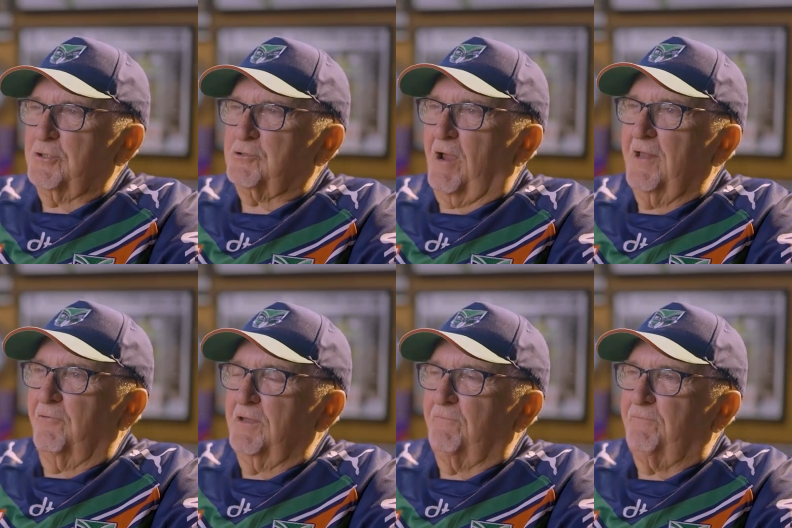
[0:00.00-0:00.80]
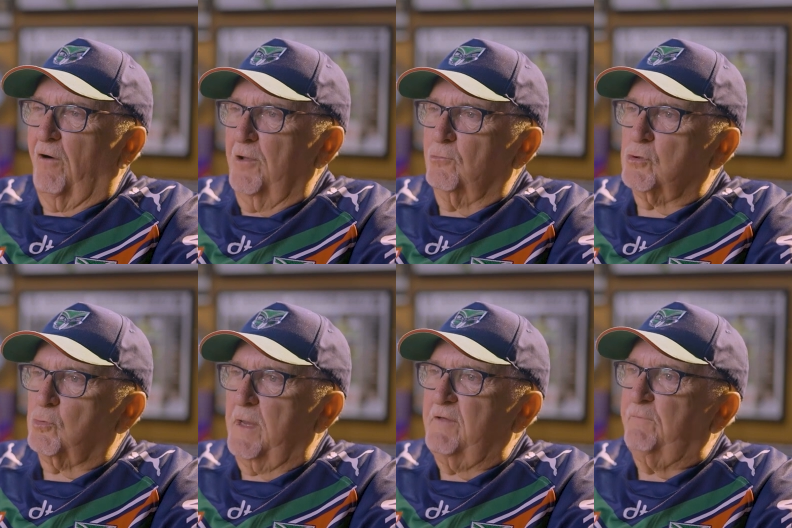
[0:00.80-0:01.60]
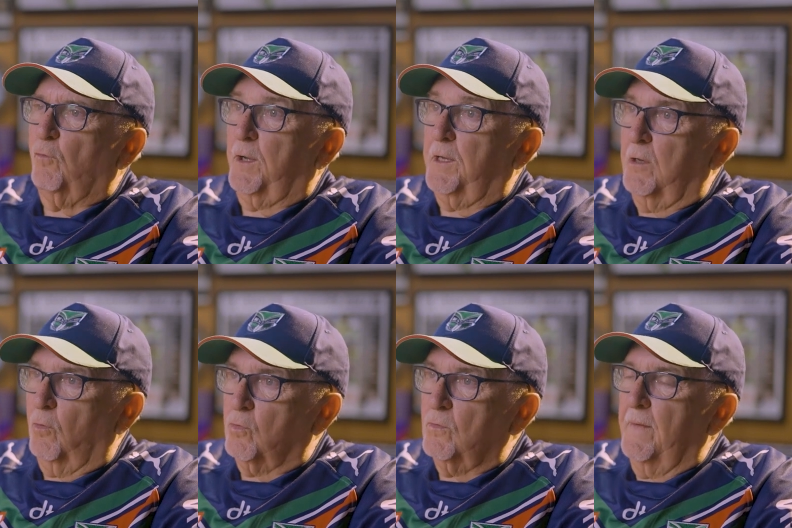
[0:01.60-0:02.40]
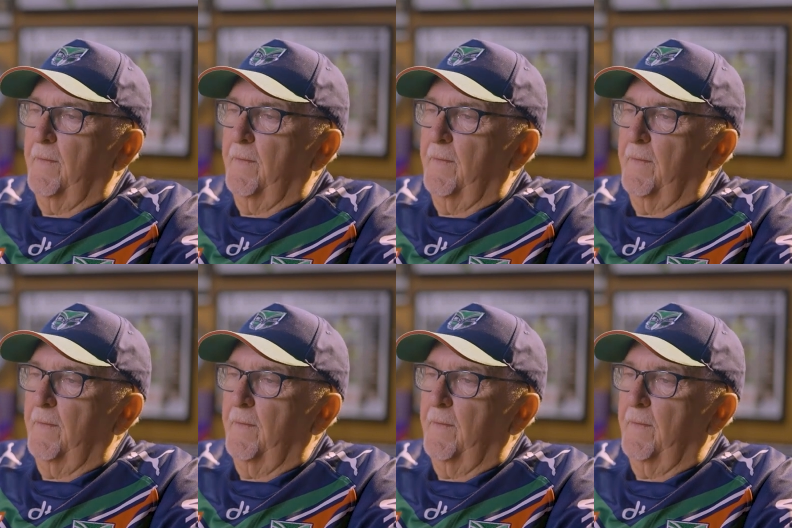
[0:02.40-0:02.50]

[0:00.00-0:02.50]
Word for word: Australia in the final twenty-four nil,